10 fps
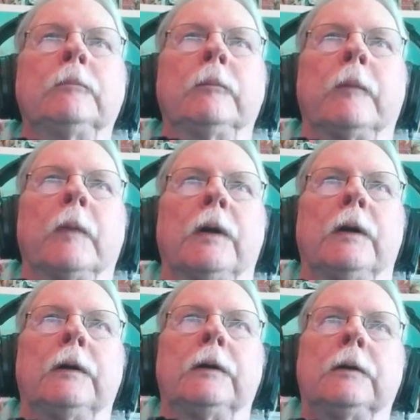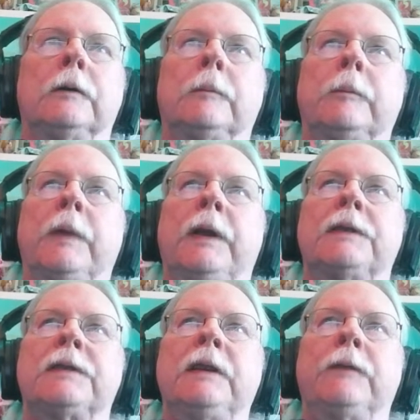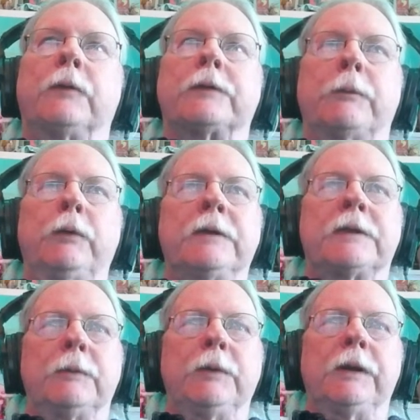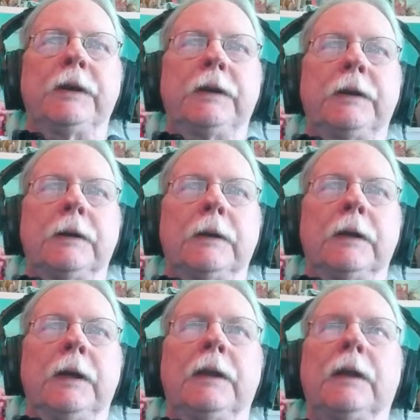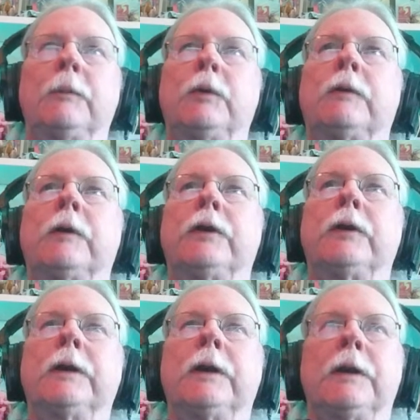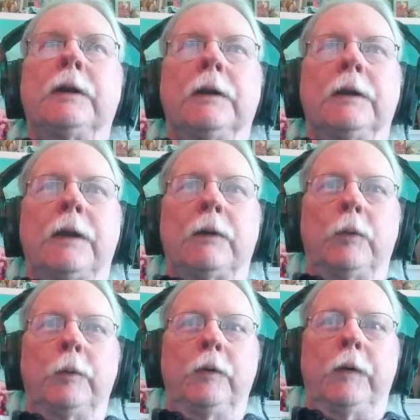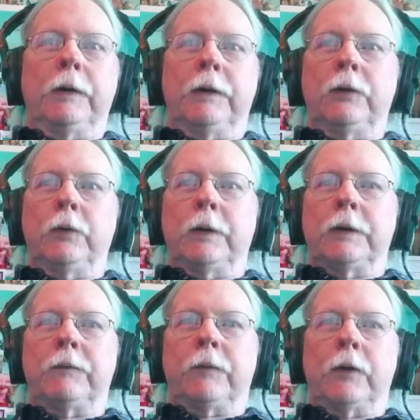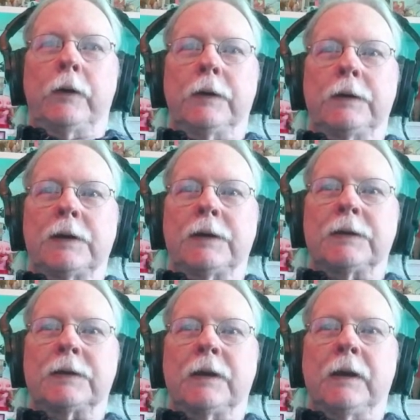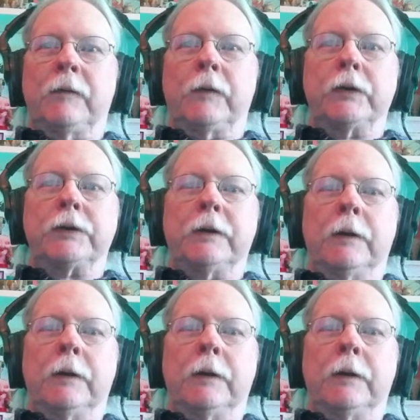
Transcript: And it's D-Force. I'm going to simulate it, and then I'm going to render it again. Then we'll move on to doing the fur on the Genesis 9 version.